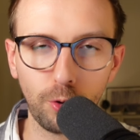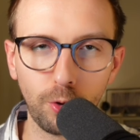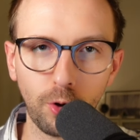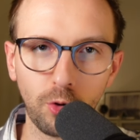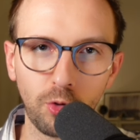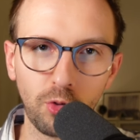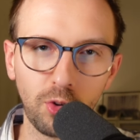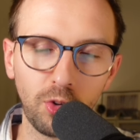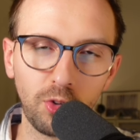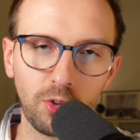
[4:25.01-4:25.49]

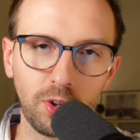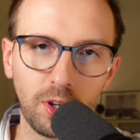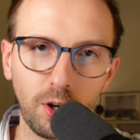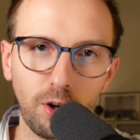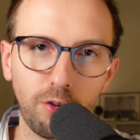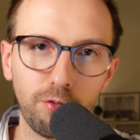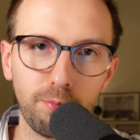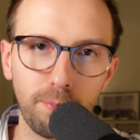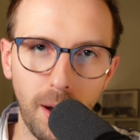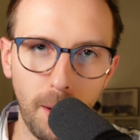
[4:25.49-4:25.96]
consisting
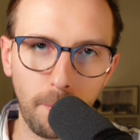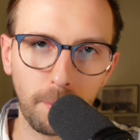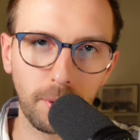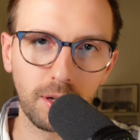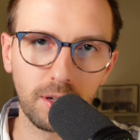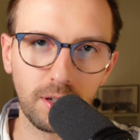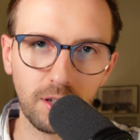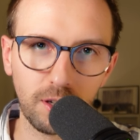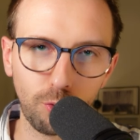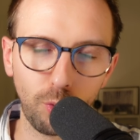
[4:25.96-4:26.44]
of
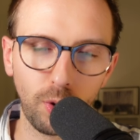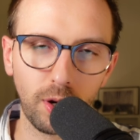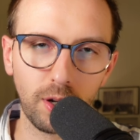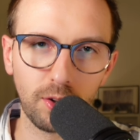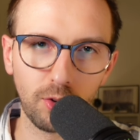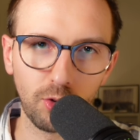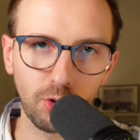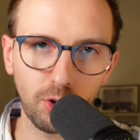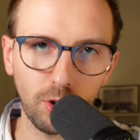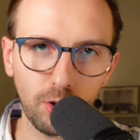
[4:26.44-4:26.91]
publicly
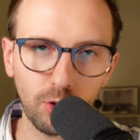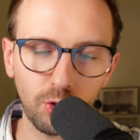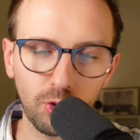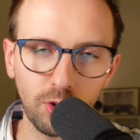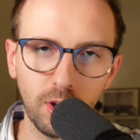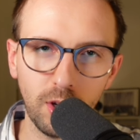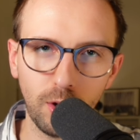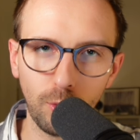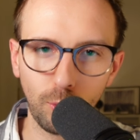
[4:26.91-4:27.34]
traded stocks,